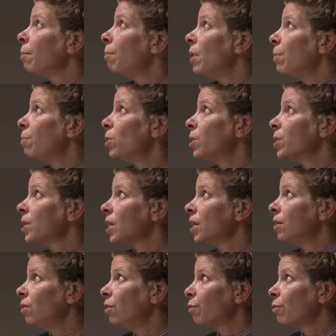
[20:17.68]
members
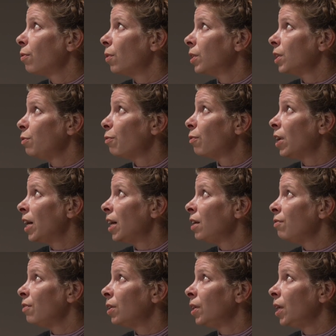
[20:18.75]
under
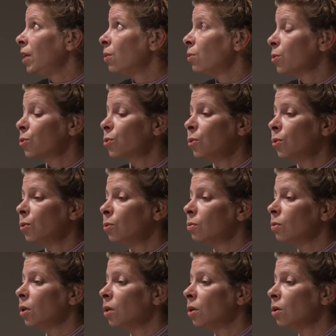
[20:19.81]
35, and they also
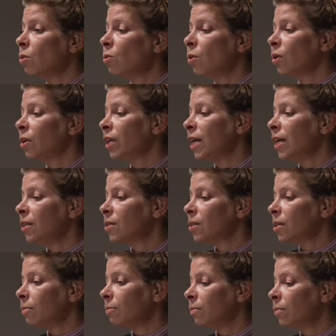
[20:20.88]
organize
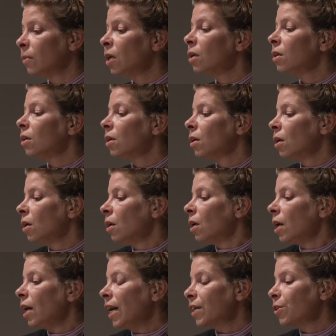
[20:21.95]
some
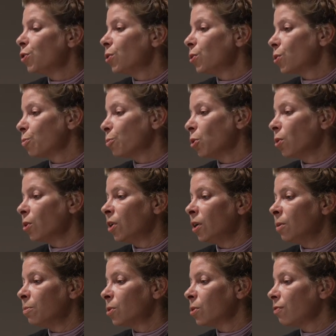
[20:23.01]
lectures,
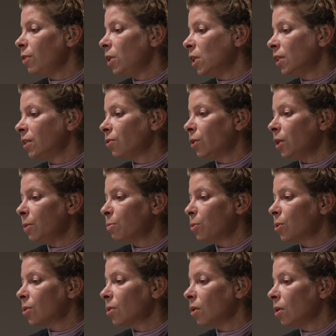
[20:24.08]
programs, field
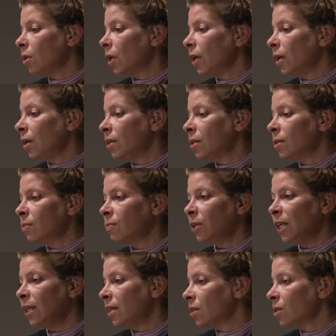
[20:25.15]
trips, as well
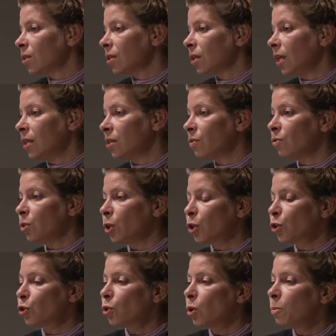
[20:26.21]
as
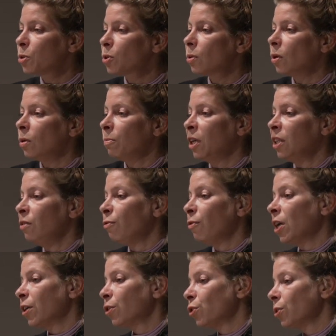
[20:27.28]
workshops, but the
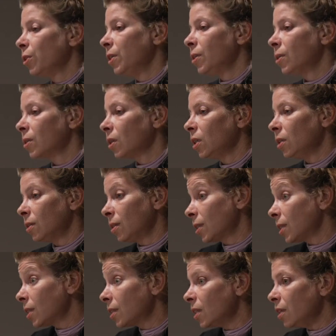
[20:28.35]
function is
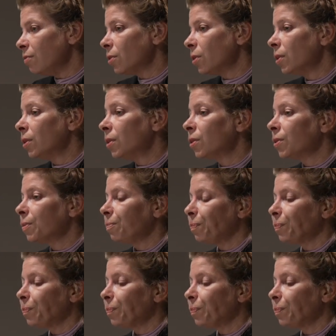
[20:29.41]
different.